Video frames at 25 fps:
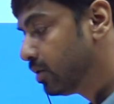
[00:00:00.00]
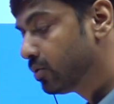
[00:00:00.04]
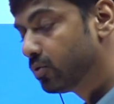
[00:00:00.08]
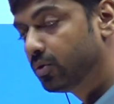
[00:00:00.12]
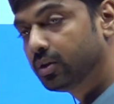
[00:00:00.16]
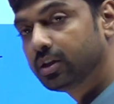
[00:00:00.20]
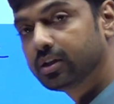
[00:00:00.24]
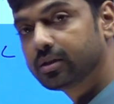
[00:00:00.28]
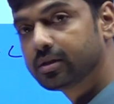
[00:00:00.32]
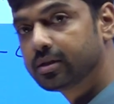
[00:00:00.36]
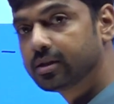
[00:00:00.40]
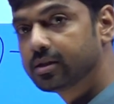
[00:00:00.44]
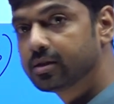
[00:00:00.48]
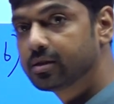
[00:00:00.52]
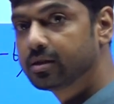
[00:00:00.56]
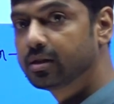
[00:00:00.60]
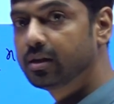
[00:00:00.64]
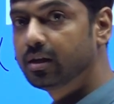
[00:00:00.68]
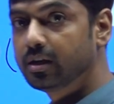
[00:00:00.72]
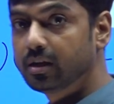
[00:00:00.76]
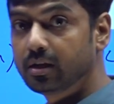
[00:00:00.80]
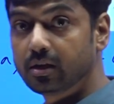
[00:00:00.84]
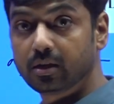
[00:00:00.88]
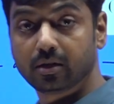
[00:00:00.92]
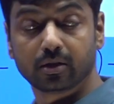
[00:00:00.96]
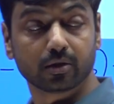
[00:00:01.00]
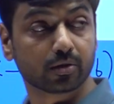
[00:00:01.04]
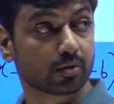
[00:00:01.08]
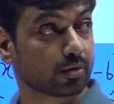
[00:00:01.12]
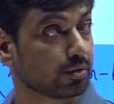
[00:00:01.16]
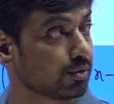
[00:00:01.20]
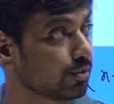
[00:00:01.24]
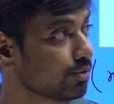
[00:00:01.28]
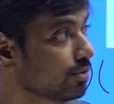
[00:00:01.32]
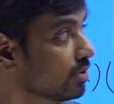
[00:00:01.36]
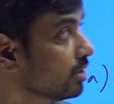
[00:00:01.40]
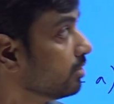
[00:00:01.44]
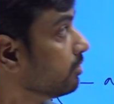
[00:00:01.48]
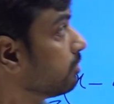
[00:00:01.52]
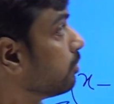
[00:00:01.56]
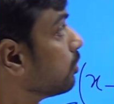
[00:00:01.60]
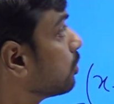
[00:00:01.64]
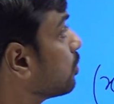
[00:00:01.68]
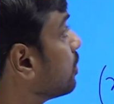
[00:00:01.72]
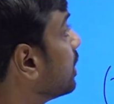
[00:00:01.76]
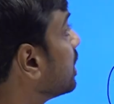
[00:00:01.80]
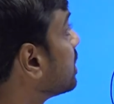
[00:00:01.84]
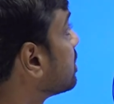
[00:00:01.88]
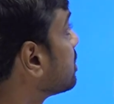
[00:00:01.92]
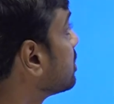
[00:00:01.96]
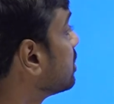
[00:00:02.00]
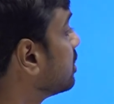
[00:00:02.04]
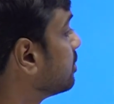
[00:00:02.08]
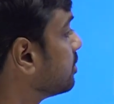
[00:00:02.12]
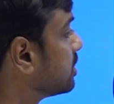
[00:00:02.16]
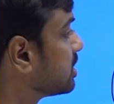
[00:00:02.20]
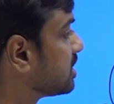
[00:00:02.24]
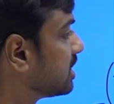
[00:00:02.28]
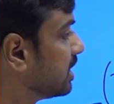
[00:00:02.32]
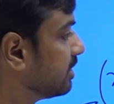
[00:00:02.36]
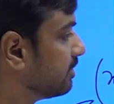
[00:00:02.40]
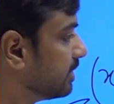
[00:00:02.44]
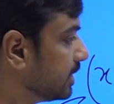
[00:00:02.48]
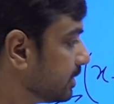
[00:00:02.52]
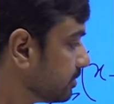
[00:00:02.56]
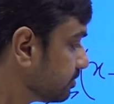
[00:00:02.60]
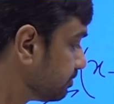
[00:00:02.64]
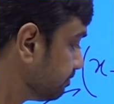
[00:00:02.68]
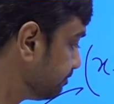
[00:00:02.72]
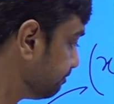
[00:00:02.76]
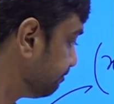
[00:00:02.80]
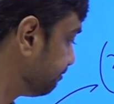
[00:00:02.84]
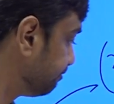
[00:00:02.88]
So this is the solution for question number 7.